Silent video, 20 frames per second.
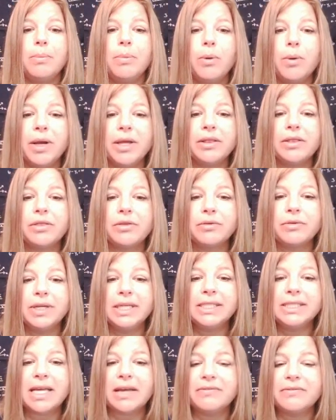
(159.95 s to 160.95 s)

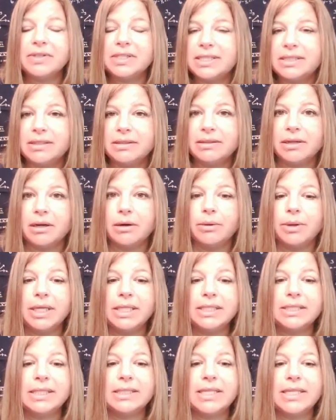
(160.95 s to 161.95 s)
0.370
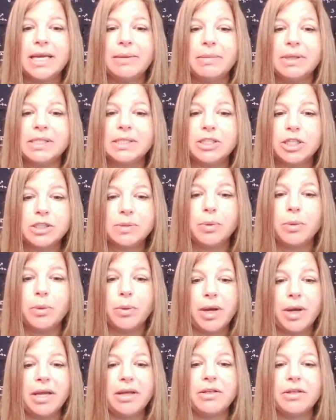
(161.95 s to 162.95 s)
is the same as just
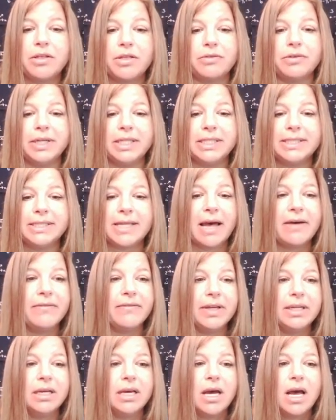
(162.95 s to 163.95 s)

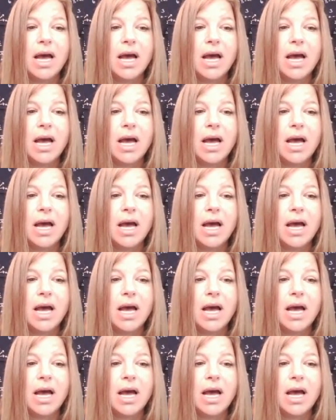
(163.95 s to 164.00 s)
0.37.